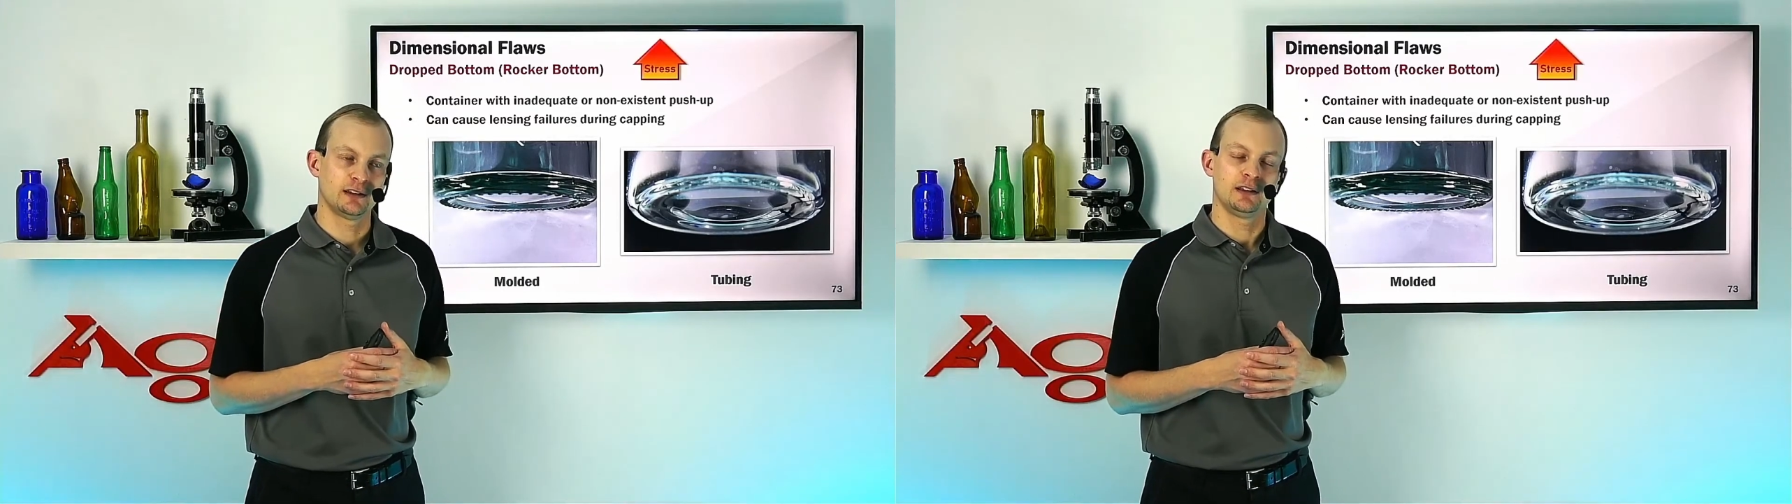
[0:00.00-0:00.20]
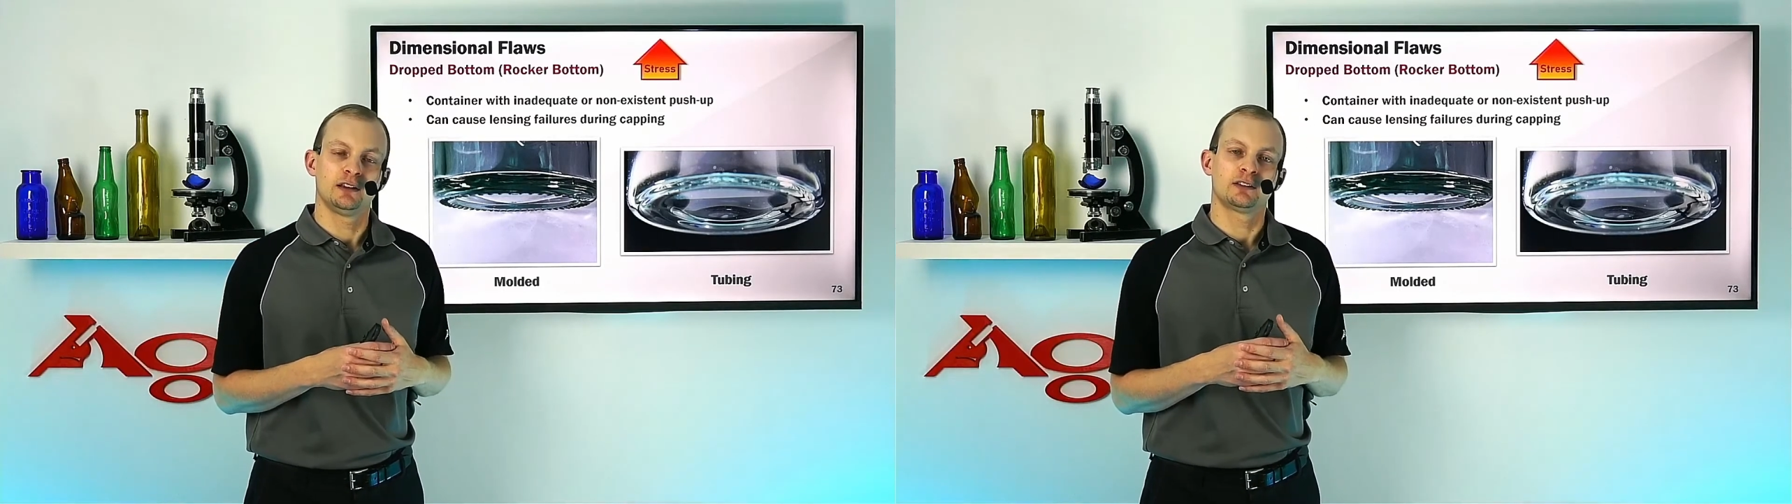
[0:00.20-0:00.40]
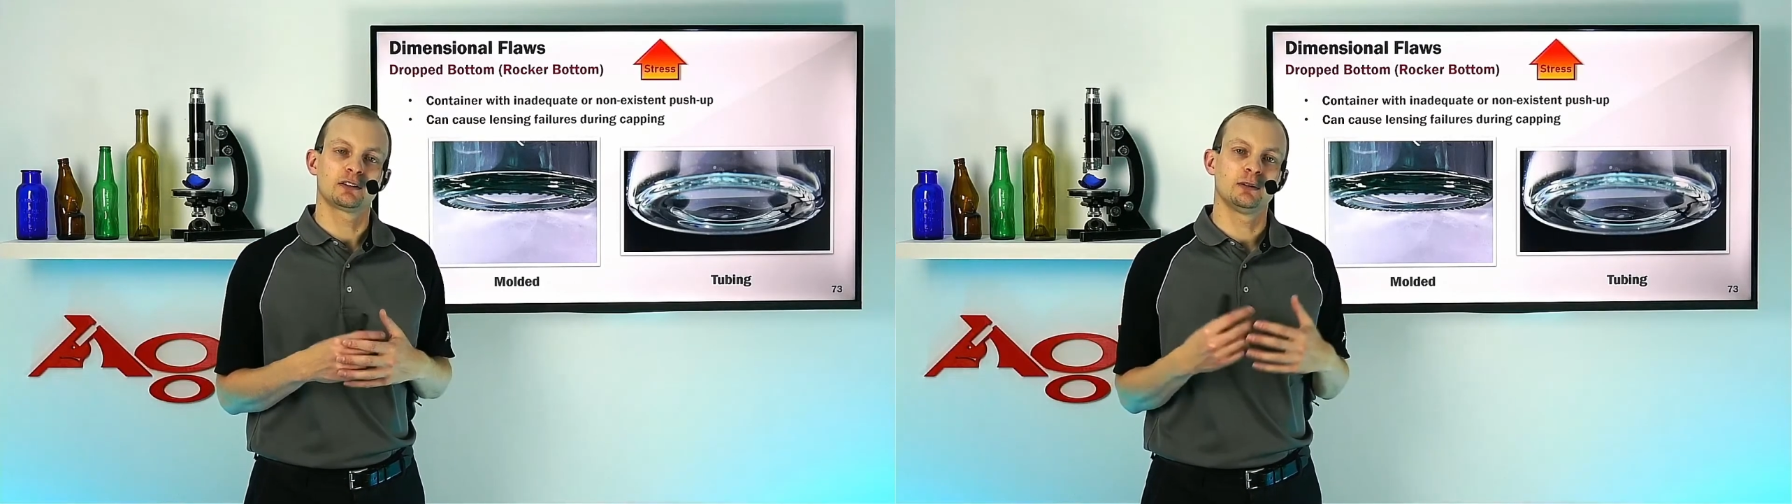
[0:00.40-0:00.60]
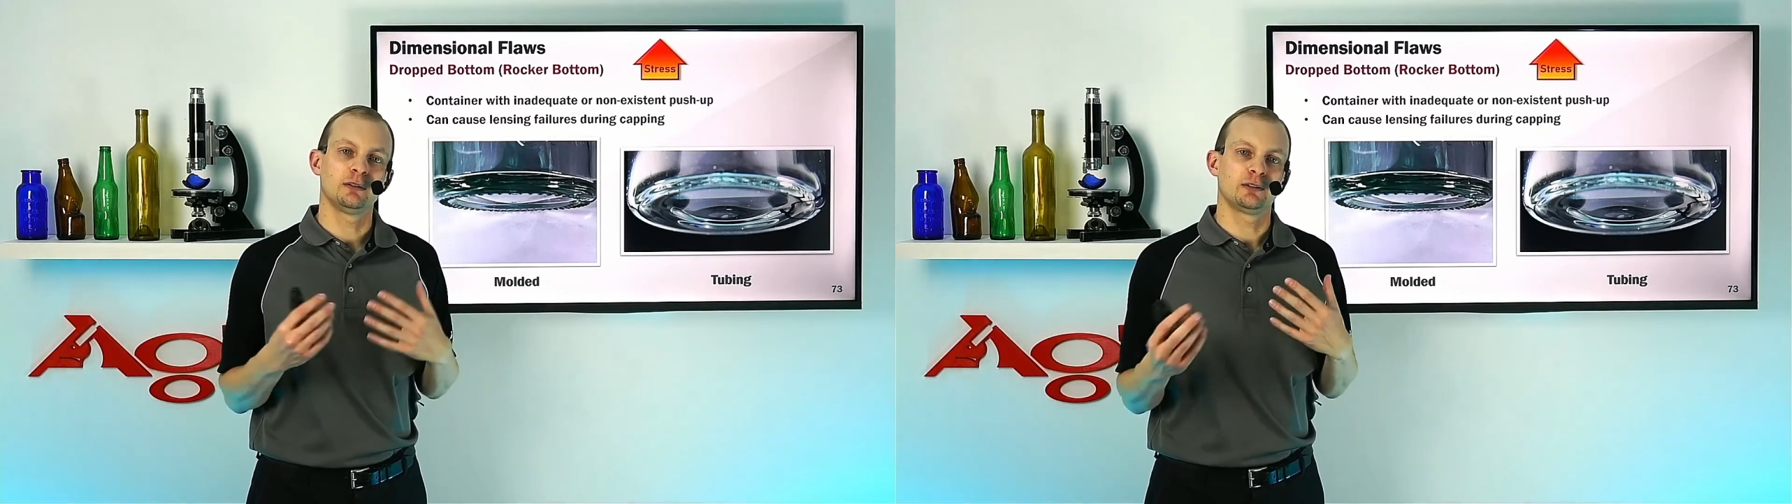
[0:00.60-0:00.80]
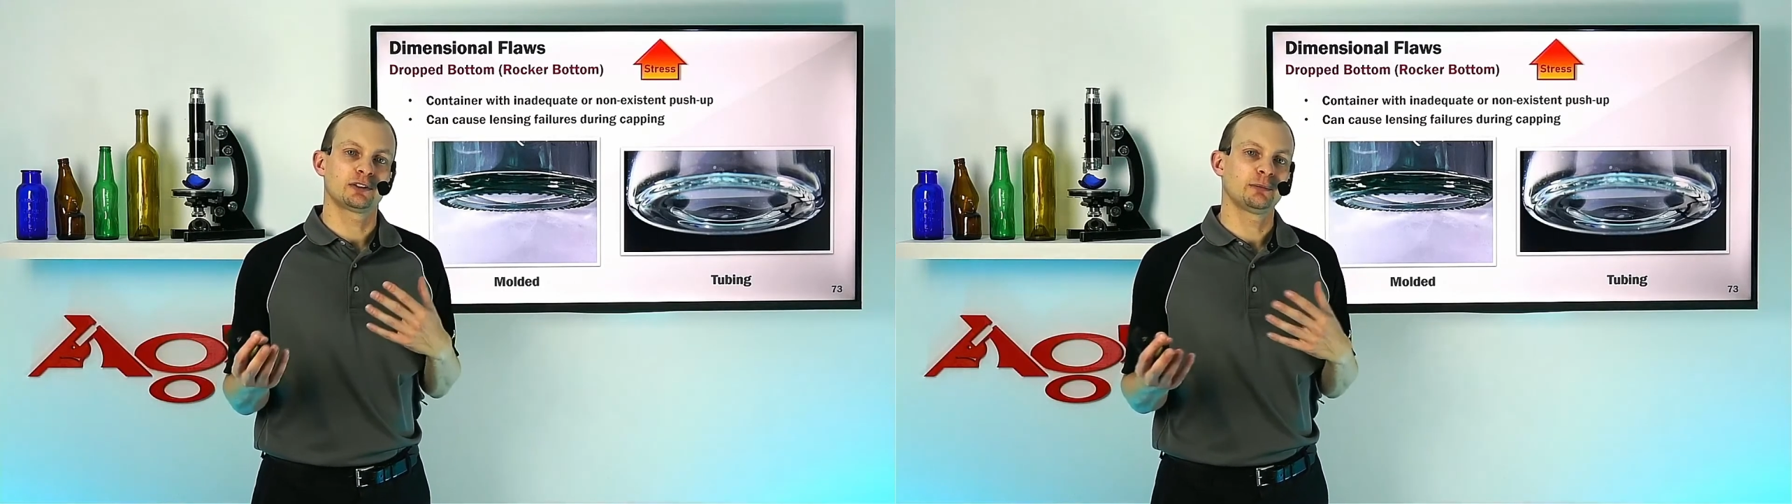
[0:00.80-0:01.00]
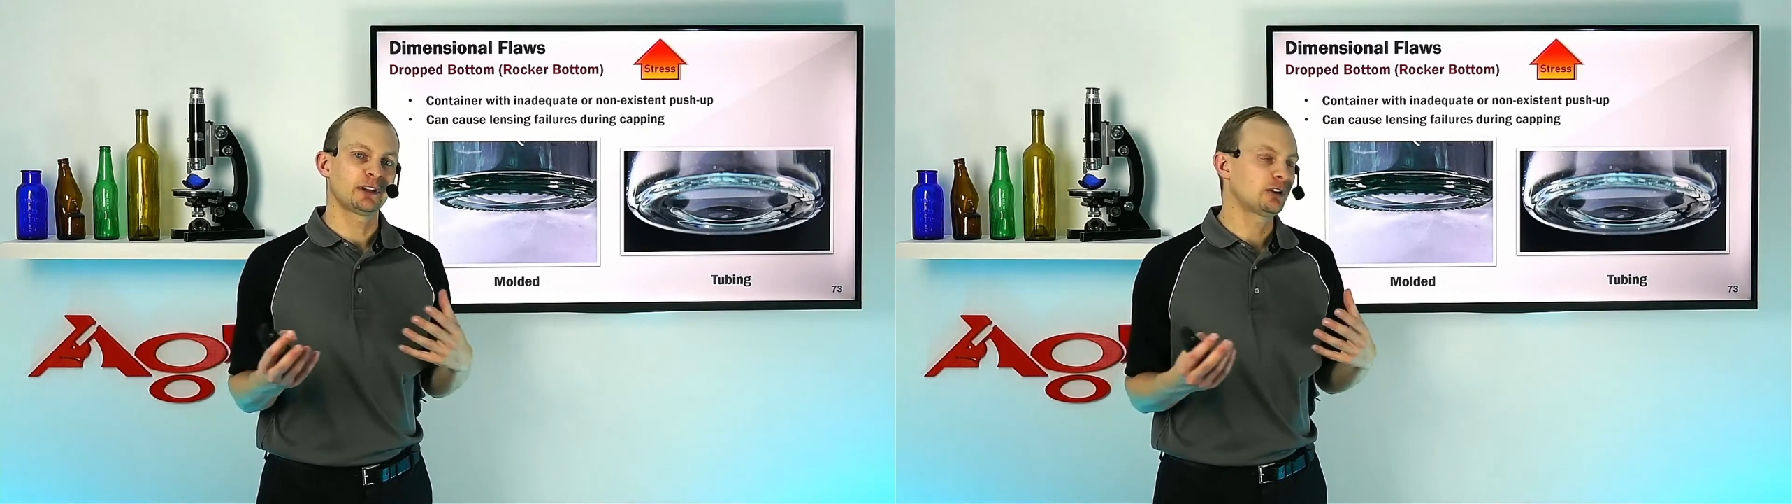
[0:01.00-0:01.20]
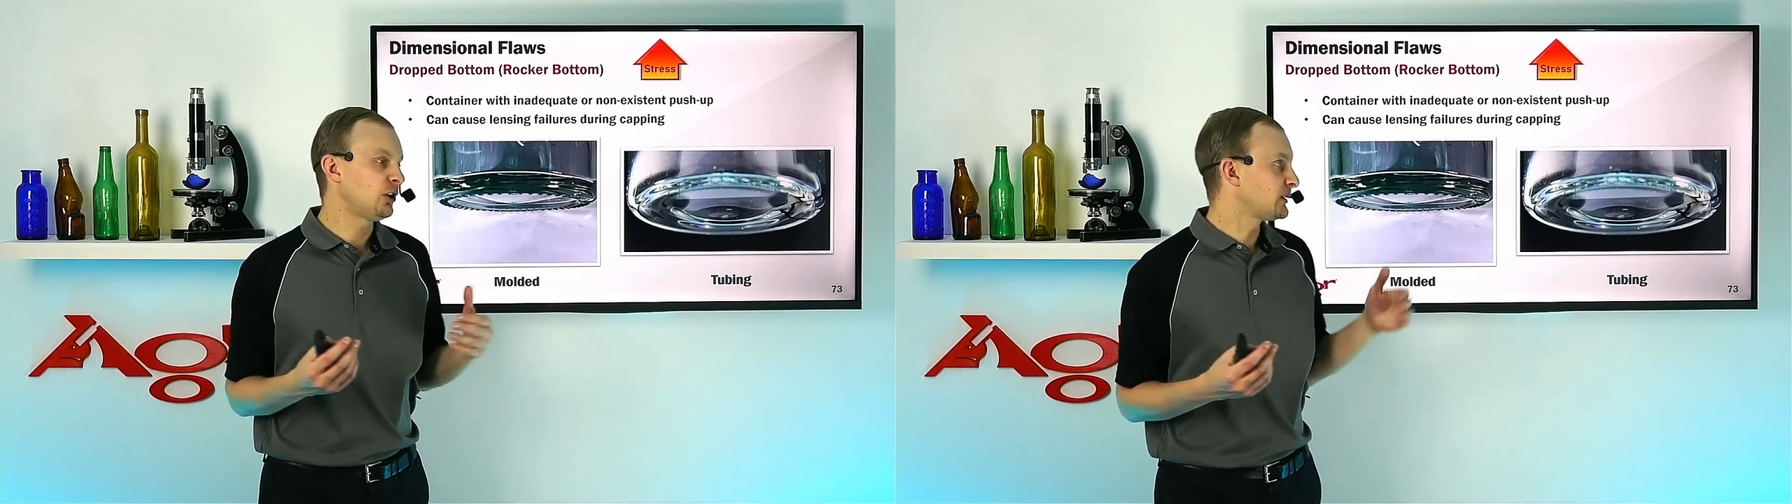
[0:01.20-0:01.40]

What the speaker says: So something called